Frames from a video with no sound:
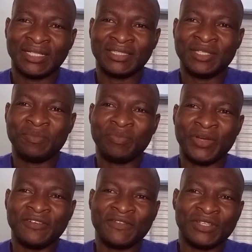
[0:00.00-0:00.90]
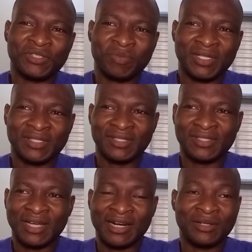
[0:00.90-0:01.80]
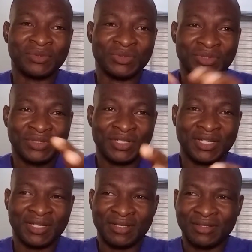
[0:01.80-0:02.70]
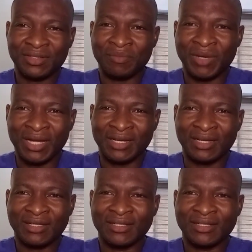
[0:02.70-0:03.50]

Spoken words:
deep pelvic spaces around the bladder.